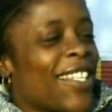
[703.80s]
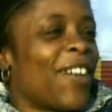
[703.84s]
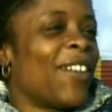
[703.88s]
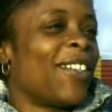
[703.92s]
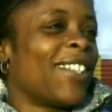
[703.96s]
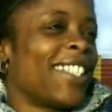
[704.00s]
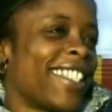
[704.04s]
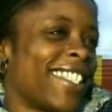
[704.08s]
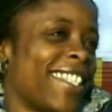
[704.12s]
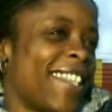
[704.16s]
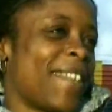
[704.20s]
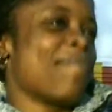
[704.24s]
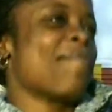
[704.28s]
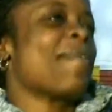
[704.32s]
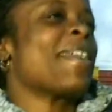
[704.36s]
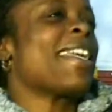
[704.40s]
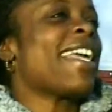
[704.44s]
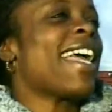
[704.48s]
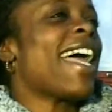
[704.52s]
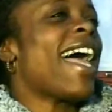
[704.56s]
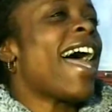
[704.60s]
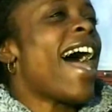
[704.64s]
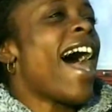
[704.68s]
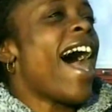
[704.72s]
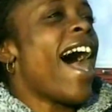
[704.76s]
old as them,
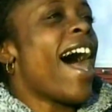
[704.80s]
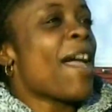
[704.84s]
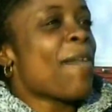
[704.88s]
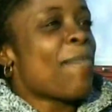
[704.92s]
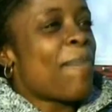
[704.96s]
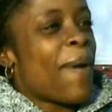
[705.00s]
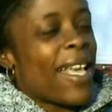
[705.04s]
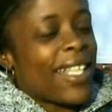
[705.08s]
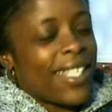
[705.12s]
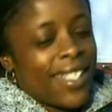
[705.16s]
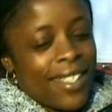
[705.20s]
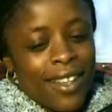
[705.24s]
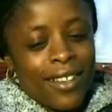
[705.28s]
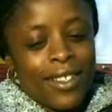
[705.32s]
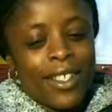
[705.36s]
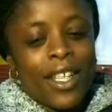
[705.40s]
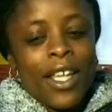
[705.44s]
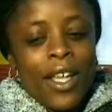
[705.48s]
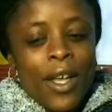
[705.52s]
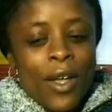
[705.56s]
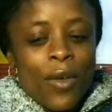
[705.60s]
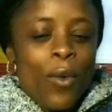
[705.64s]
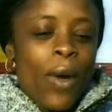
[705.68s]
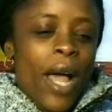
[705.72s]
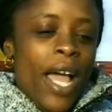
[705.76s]
I pass on
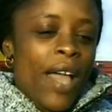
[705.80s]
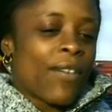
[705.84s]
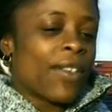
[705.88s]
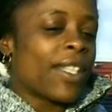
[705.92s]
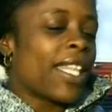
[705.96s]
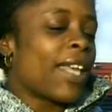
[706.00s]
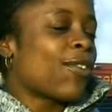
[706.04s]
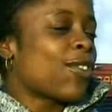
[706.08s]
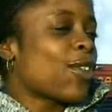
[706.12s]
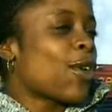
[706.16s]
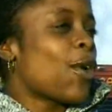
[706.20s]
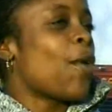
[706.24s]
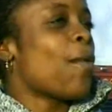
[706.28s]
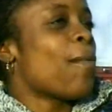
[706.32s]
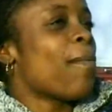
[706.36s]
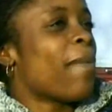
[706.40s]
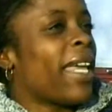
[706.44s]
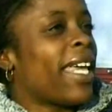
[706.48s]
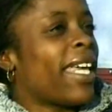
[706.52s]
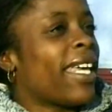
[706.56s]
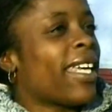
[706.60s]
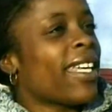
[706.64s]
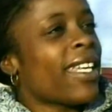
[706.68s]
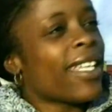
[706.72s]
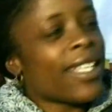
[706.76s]
whatever they've taught
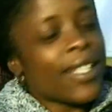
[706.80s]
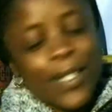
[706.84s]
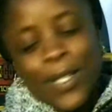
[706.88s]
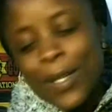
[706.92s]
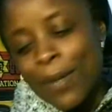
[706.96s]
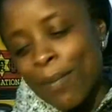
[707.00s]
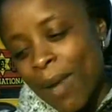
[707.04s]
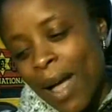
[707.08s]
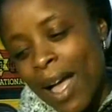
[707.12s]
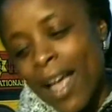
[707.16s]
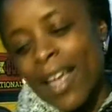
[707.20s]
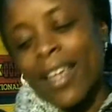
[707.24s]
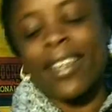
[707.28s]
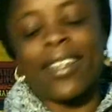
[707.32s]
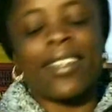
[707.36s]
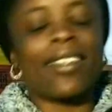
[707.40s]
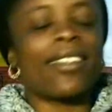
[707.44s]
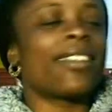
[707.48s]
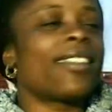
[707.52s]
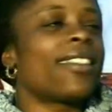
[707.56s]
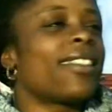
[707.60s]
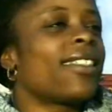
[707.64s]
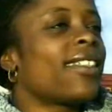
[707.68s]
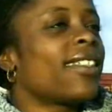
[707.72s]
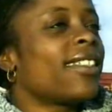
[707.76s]
me to my
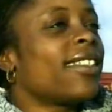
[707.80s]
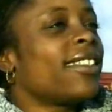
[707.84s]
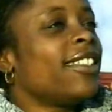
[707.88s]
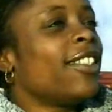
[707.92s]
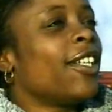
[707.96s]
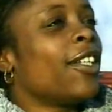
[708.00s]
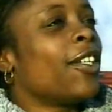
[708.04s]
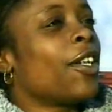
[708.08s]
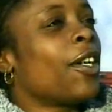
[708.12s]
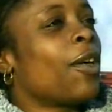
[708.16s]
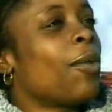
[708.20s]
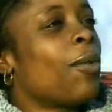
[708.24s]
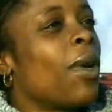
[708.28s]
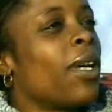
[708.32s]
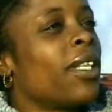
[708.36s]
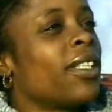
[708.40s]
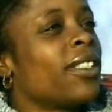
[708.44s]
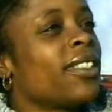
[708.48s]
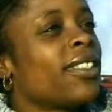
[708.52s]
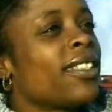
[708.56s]
younger one.